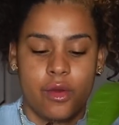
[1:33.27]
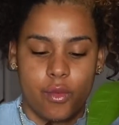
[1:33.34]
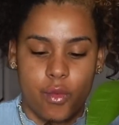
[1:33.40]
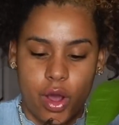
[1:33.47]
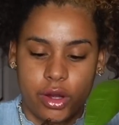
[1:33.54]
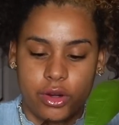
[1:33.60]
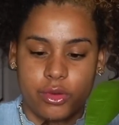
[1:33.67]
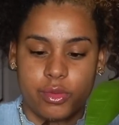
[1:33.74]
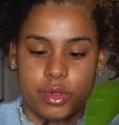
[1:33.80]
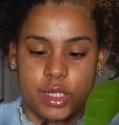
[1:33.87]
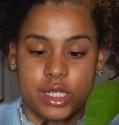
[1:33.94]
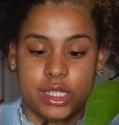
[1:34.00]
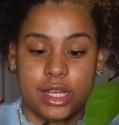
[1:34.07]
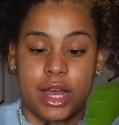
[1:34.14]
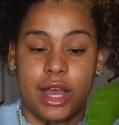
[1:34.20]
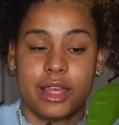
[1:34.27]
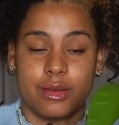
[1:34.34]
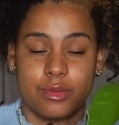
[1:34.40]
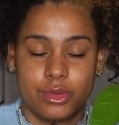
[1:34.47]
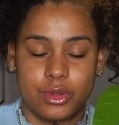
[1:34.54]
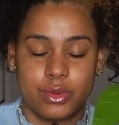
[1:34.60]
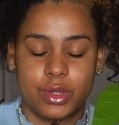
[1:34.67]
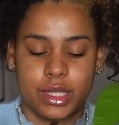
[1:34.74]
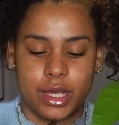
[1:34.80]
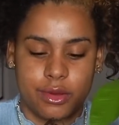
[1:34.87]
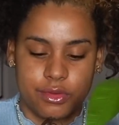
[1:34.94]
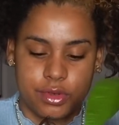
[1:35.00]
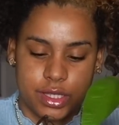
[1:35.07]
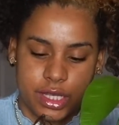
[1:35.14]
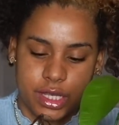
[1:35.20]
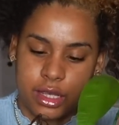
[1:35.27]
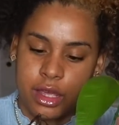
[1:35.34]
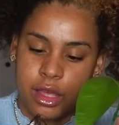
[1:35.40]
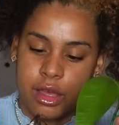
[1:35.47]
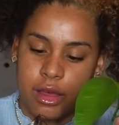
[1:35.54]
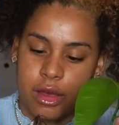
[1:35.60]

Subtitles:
water, which is I am doing every day.